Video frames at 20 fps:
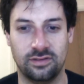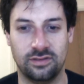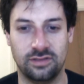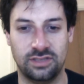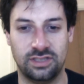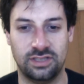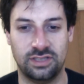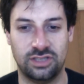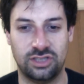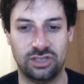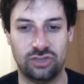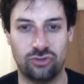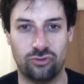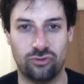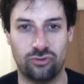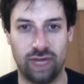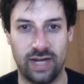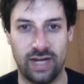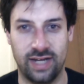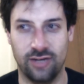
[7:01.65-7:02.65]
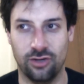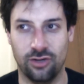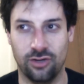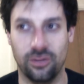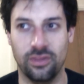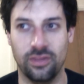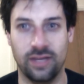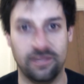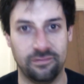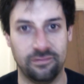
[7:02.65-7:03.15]
strain
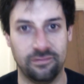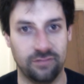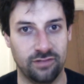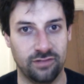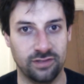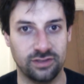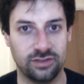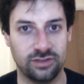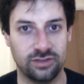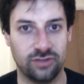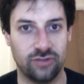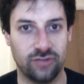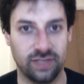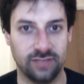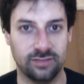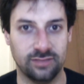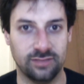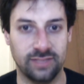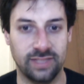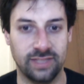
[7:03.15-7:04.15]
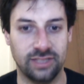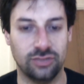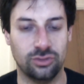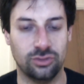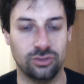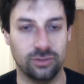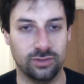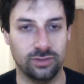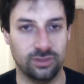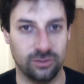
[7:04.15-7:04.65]
on that front, trying to make
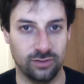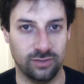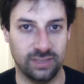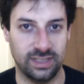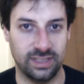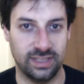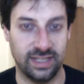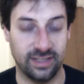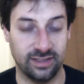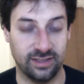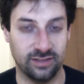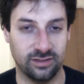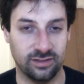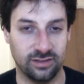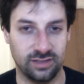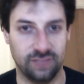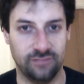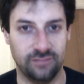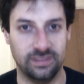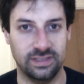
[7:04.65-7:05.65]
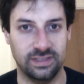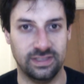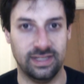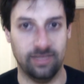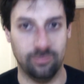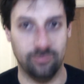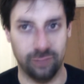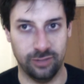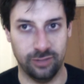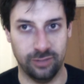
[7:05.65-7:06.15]
sure that all the technical stuff is
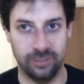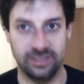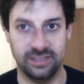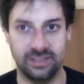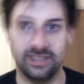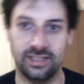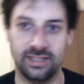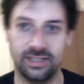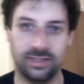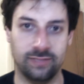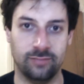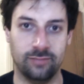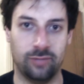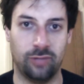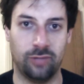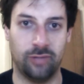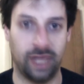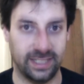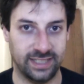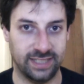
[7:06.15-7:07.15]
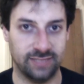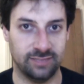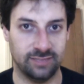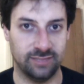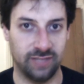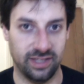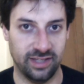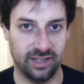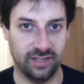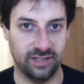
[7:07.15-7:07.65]
implemented and in place
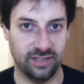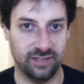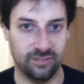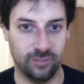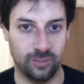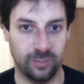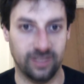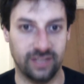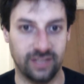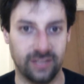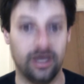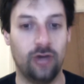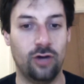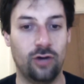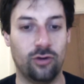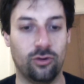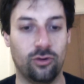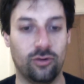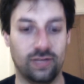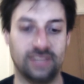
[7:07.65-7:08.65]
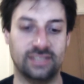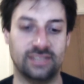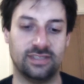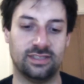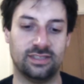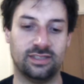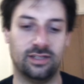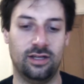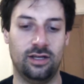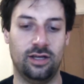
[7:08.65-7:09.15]
by the end of the week, or at
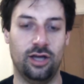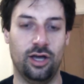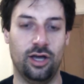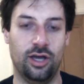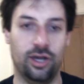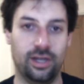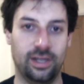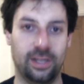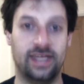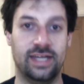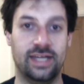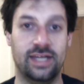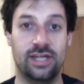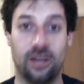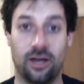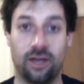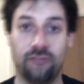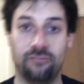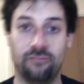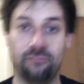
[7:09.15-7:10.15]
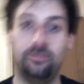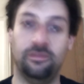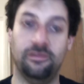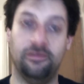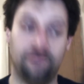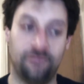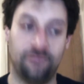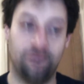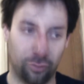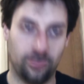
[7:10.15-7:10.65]
least early enough
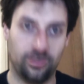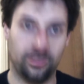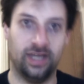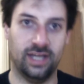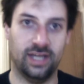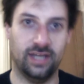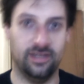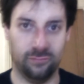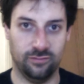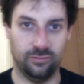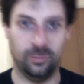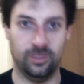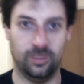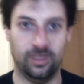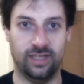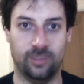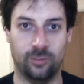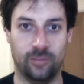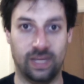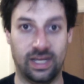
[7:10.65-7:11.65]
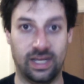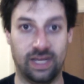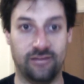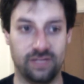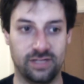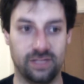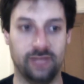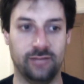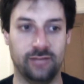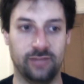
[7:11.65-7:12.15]
before the end of the week that we have
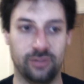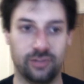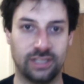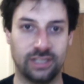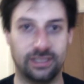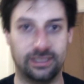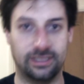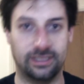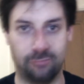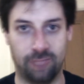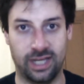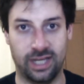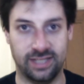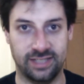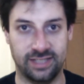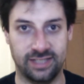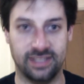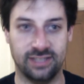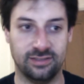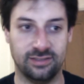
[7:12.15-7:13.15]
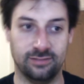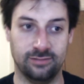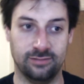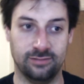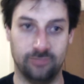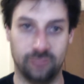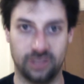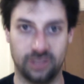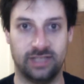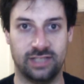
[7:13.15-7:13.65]
time to actually play test
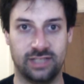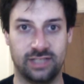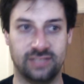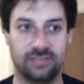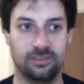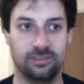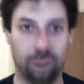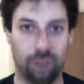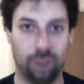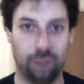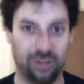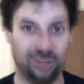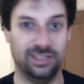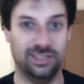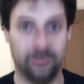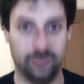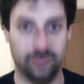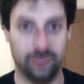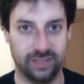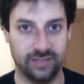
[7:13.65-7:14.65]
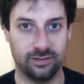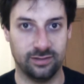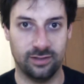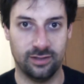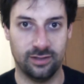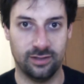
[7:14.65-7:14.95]
and bug test and polish a bit